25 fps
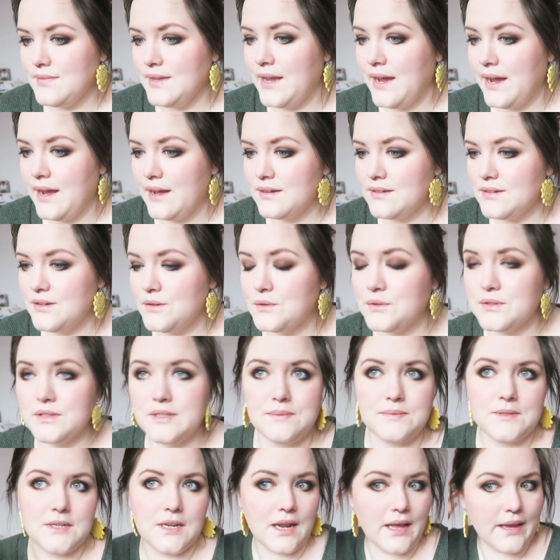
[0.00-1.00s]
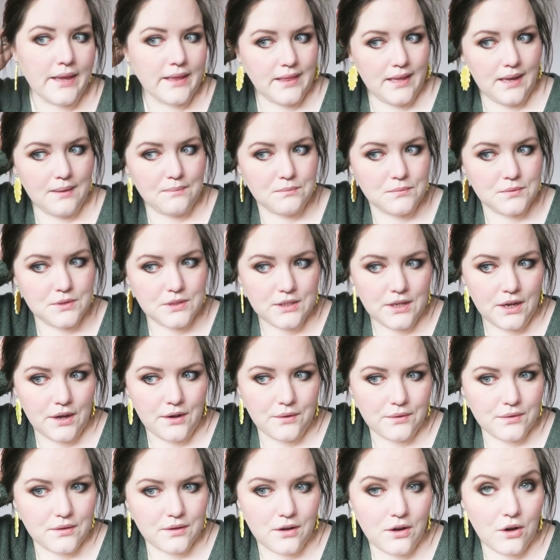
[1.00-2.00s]
yeah, you all seem to like them.
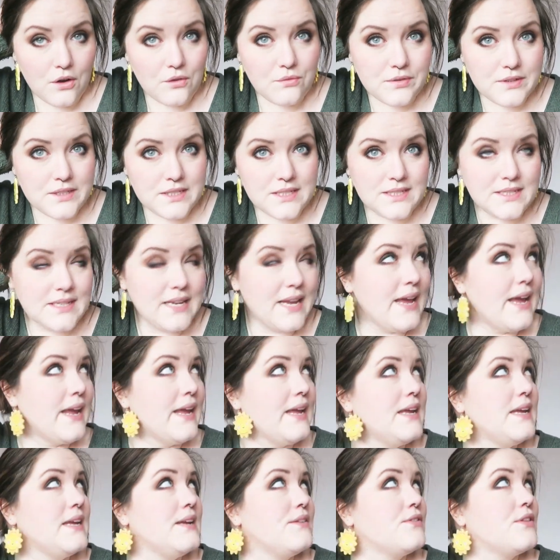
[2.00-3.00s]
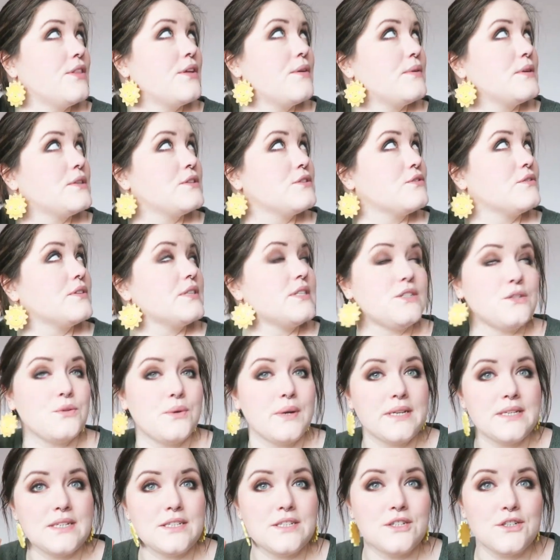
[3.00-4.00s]
So the goal for today, even though it's already
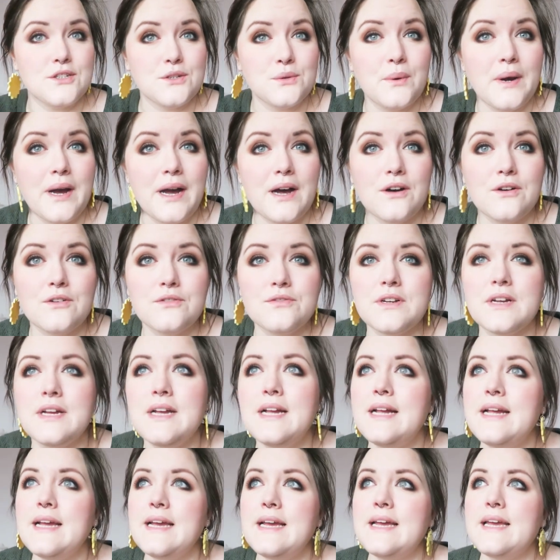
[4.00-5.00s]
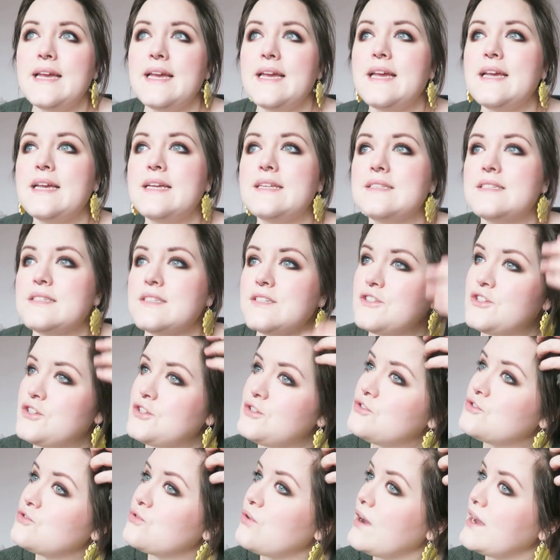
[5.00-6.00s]
20 to 12, is
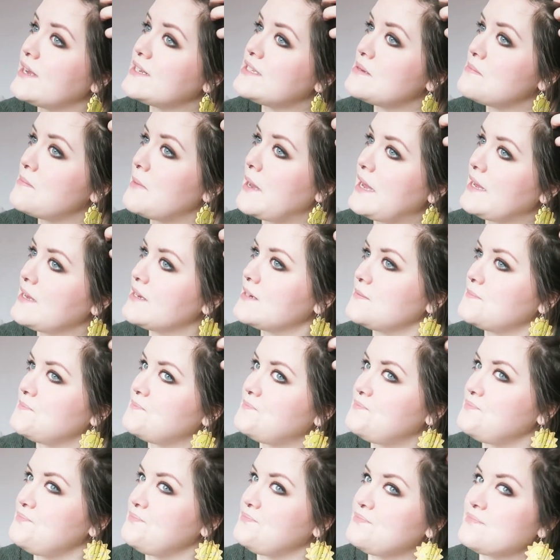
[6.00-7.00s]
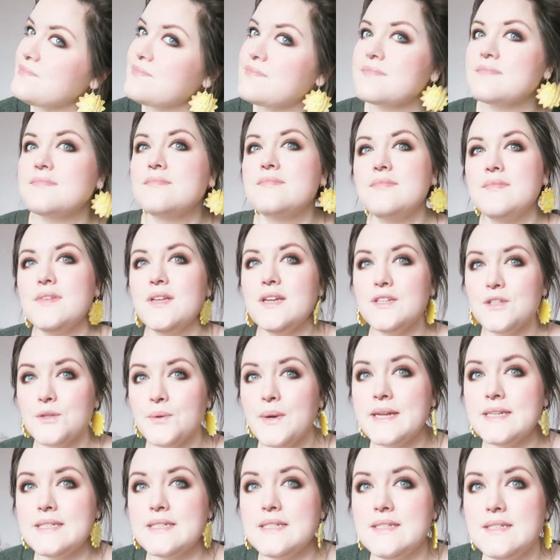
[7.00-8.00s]
to try to make
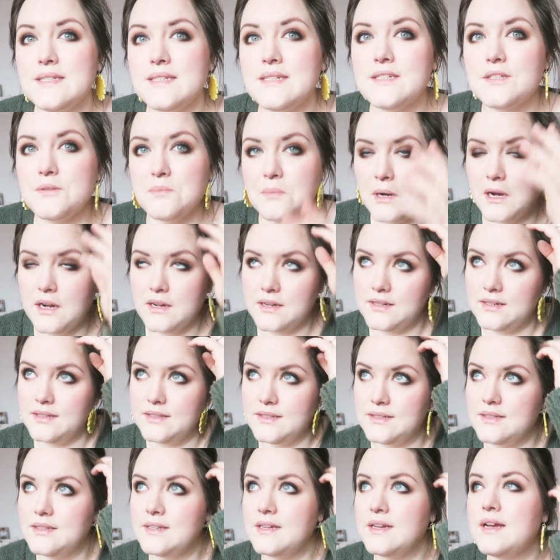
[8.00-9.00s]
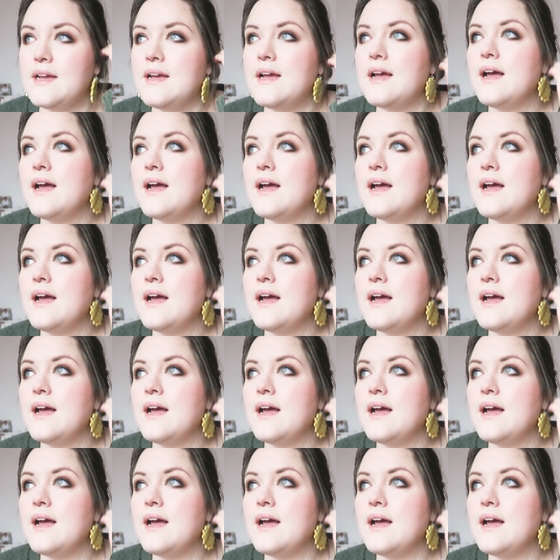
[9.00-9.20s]
20 stitch markers.